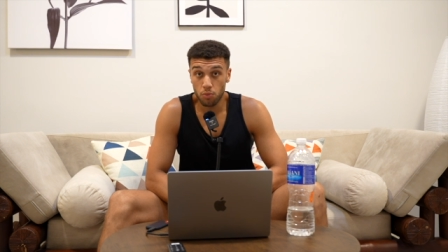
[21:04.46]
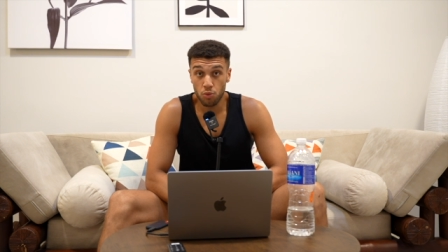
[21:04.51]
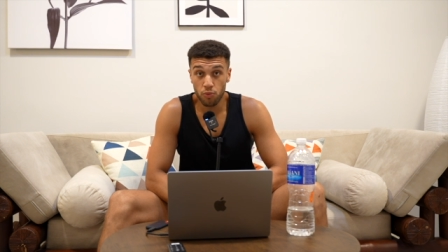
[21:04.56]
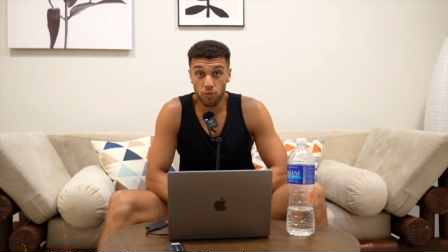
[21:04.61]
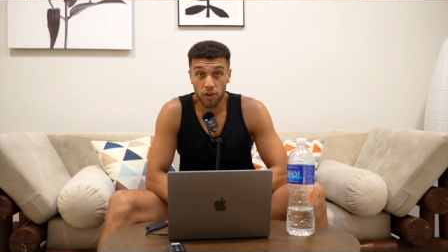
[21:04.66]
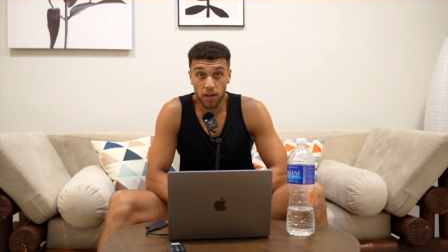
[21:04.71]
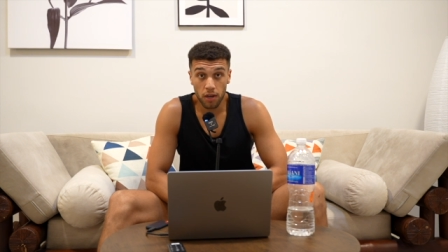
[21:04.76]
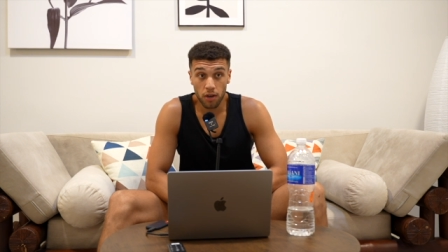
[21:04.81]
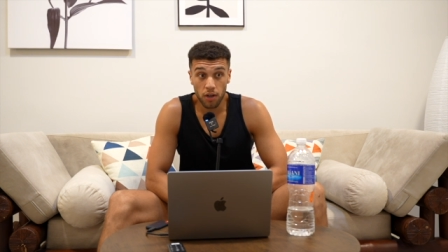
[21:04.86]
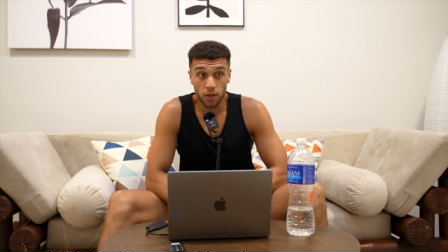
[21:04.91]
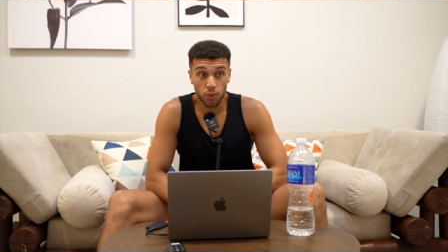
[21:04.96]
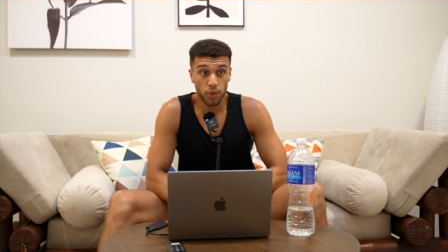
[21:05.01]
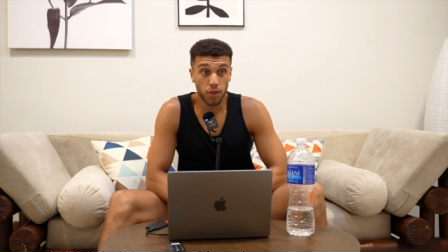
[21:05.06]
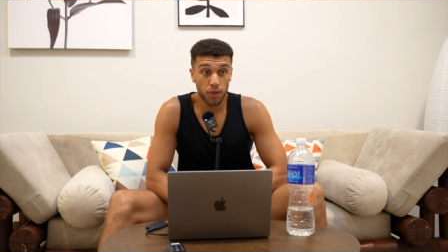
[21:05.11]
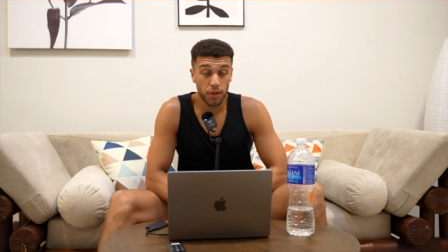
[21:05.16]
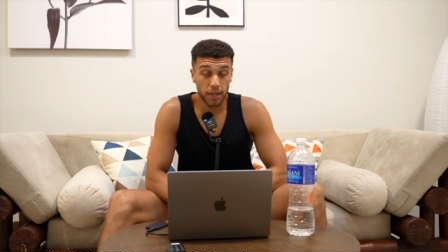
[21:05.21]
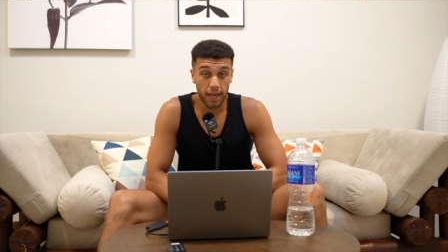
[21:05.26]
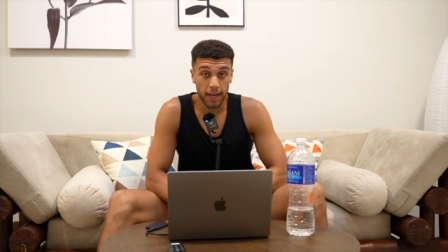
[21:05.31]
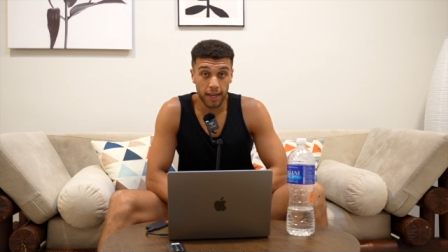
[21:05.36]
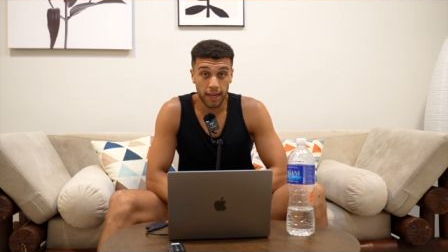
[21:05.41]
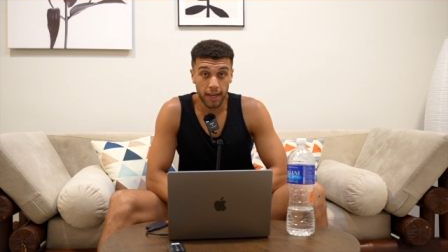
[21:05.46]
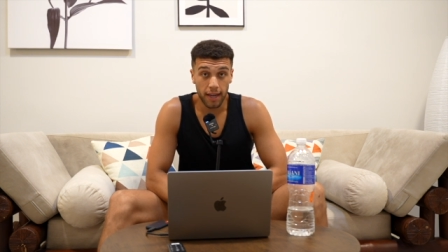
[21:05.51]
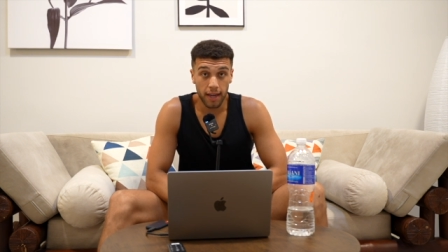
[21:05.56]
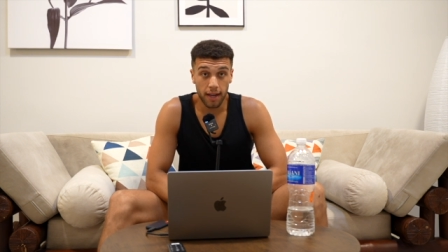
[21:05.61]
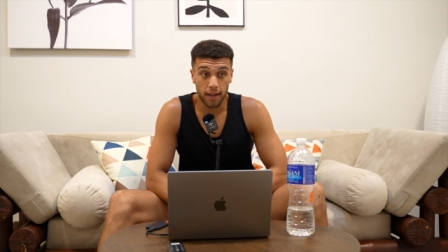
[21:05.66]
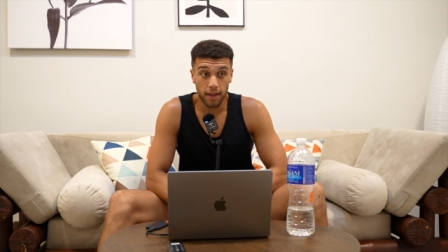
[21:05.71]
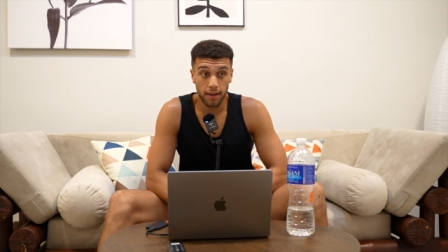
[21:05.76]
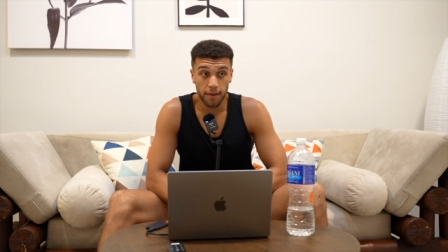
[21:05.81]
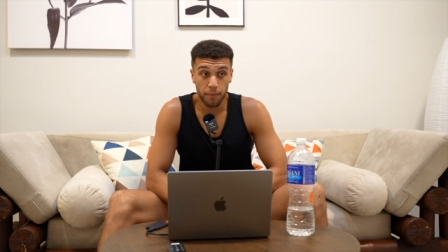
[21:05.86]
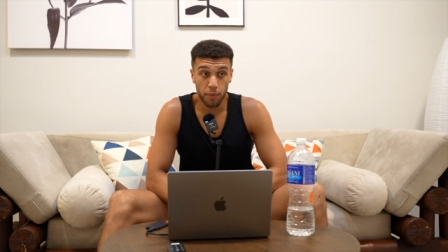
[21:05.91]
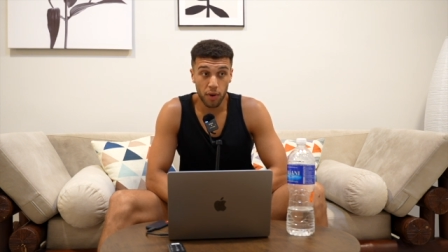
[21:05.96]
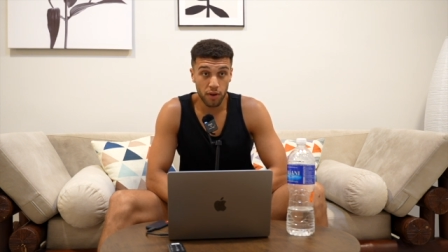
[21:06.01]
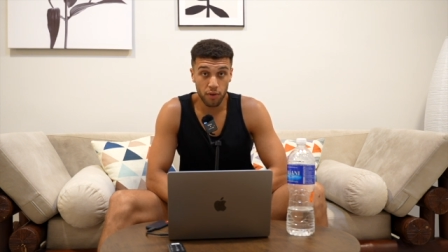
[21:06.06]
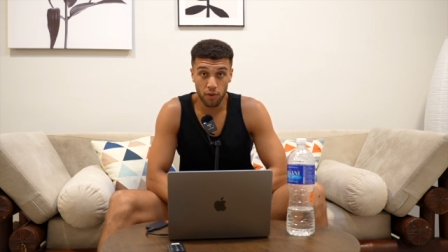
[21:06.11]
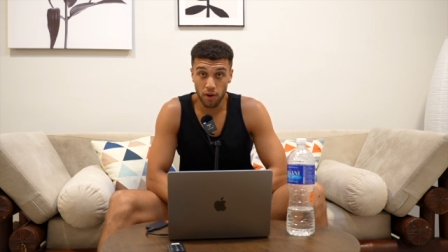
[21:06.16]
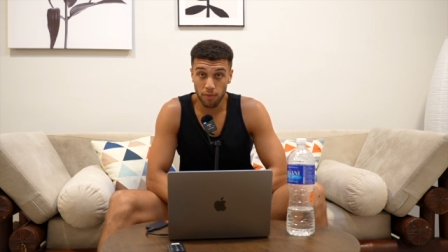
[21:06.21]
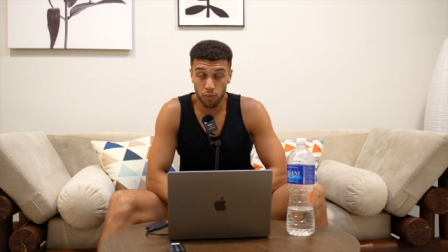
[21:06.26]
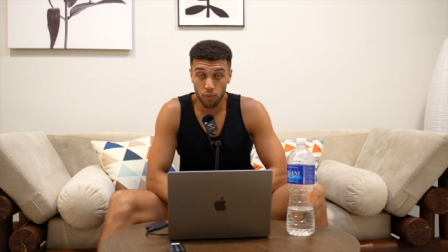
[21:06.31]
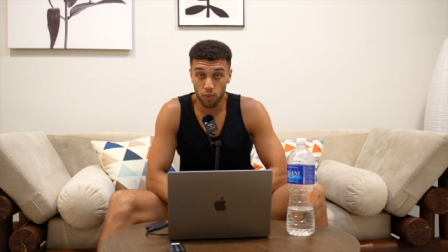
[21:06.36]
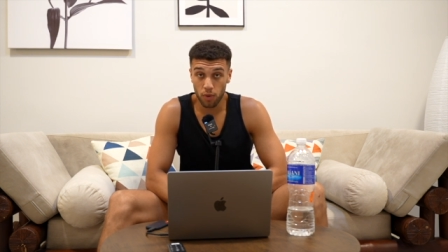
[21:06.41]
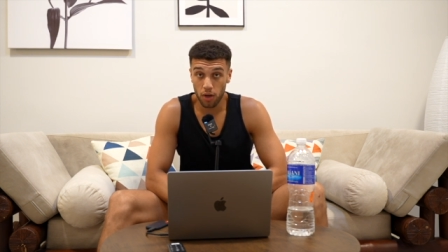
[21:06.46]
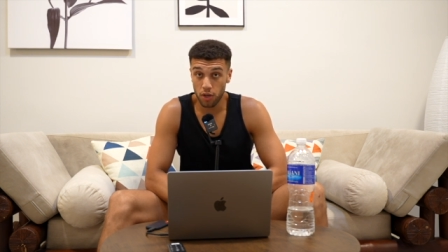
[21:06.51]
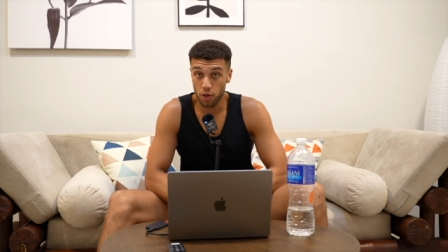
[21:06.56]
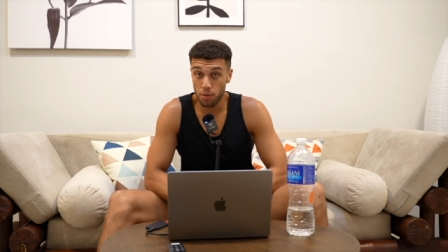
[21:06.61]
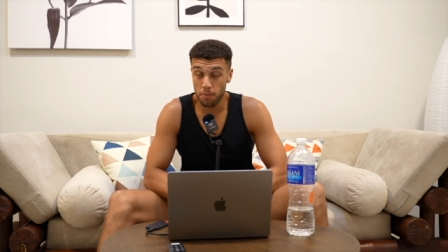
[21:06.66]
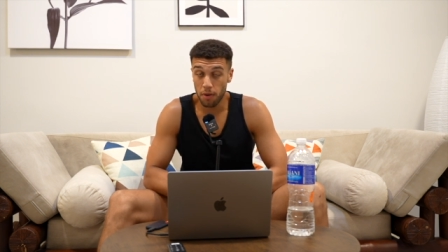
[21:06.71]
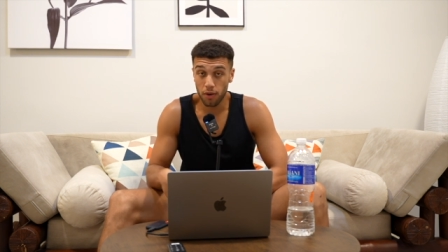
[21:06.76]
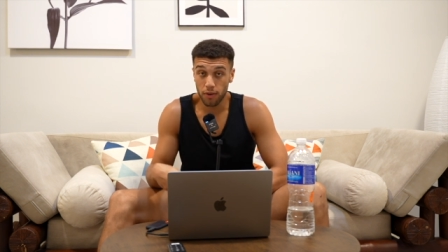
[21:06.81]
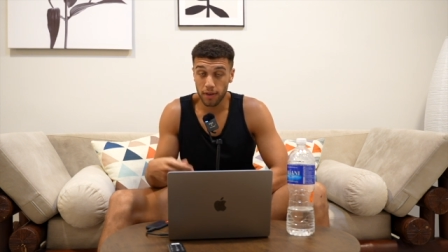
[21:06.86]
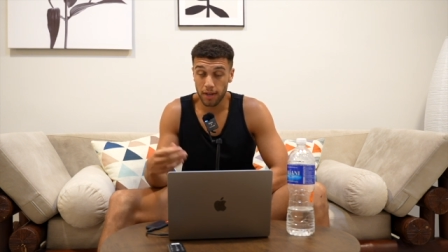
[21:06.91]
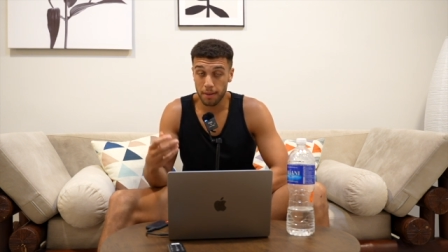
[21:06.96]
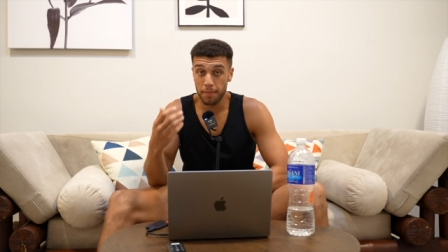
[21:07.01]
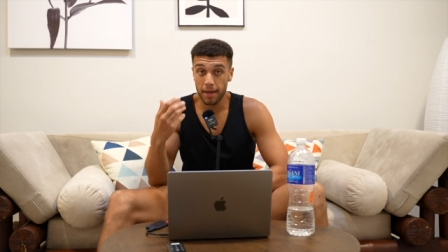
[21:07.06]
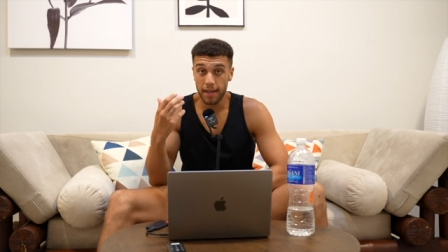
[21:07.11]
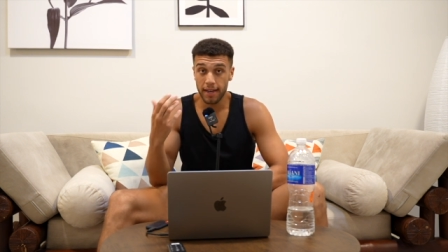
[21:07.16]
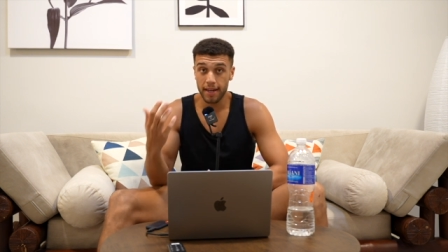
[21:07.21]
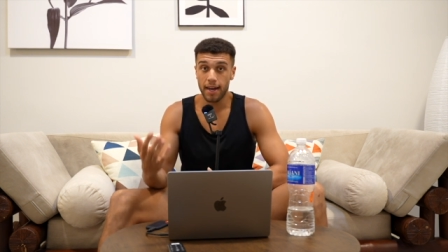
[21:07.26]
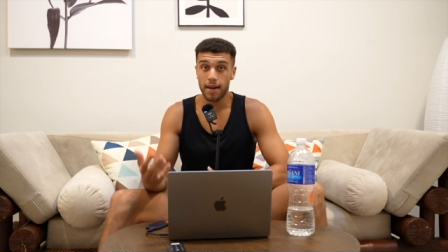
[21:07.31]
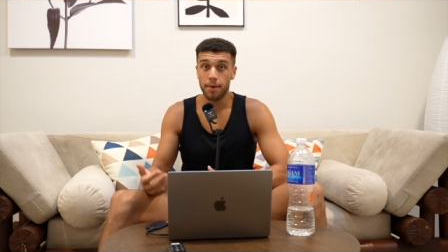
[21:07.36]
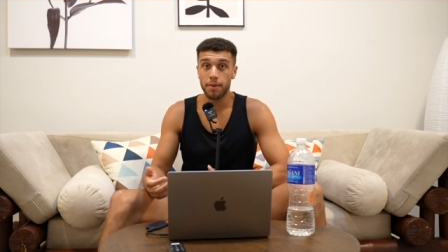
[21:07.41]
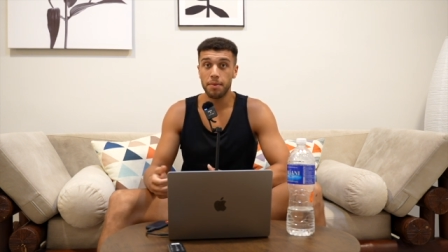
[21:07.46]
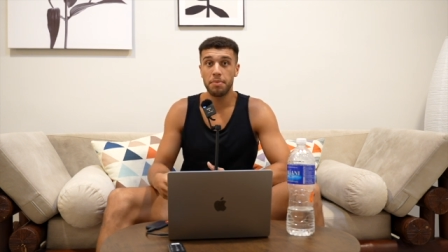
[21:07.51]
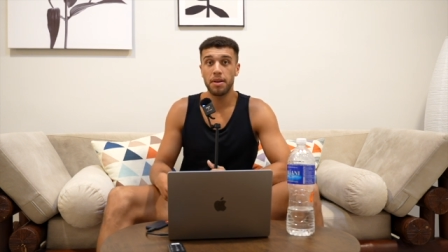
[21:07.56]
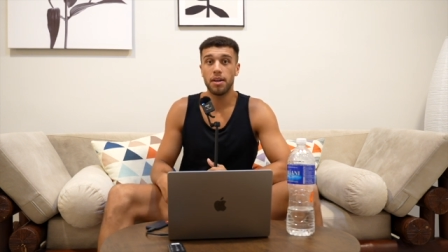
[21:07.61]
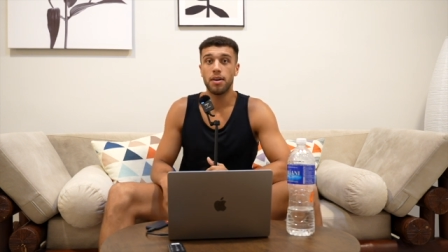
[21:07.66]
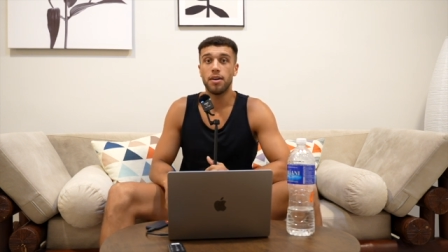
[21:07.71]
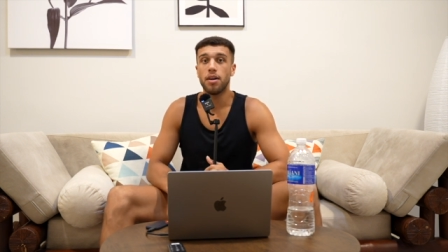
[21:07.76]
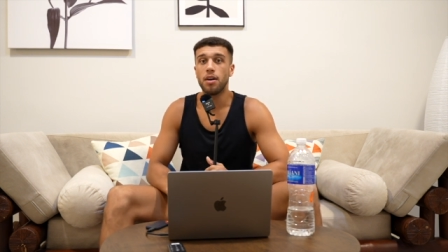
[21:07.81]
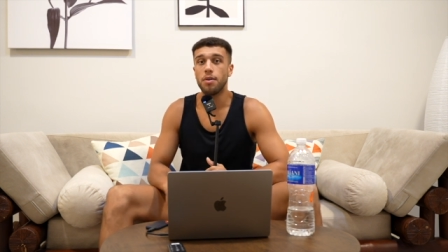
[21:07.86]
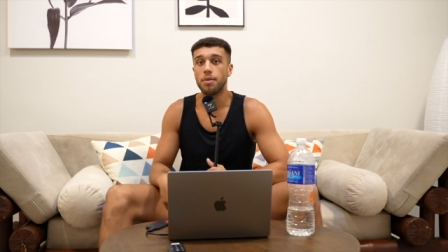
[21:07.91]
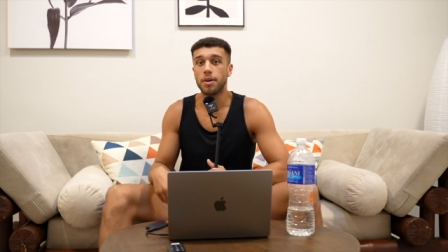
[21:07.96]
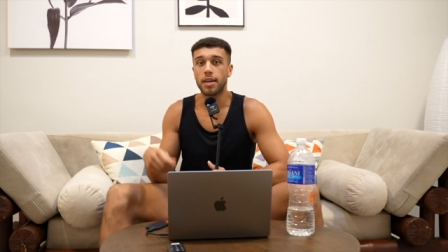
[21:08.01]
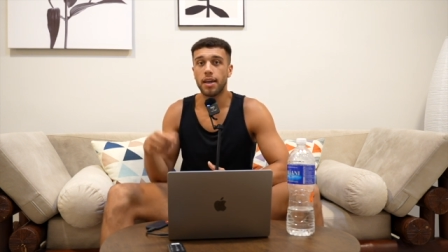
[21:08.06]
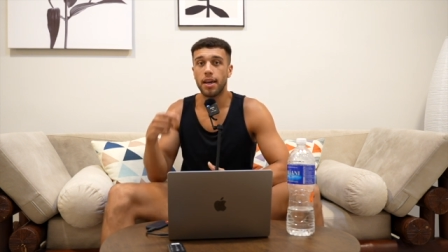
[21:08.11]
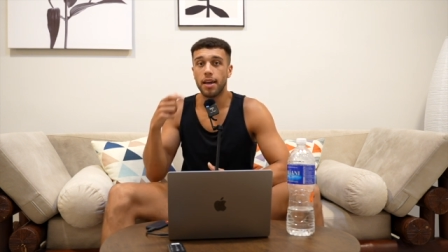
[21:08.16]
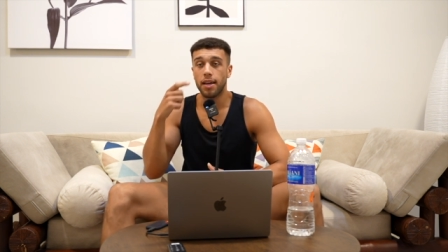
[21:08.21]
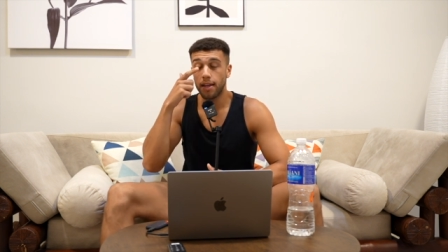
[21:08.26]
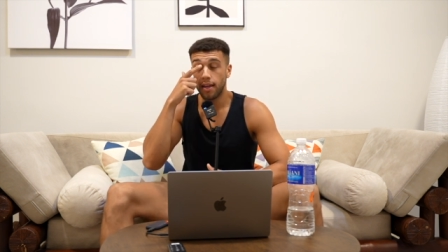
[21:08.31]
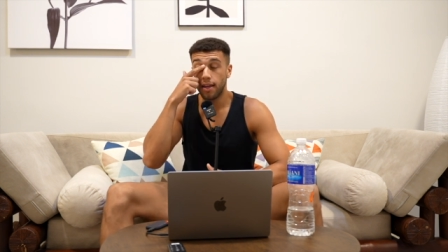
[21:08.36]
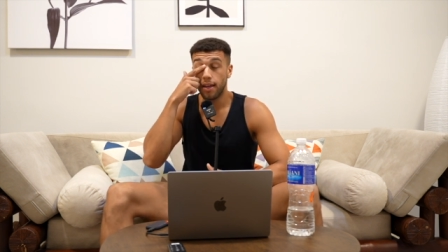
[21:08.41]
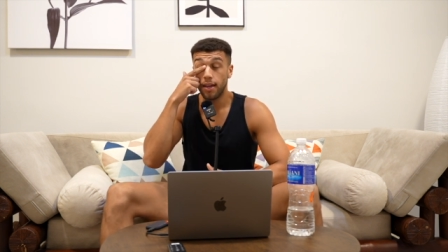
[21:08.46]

will realize when you get here where you like you might look at me now and be like oh okay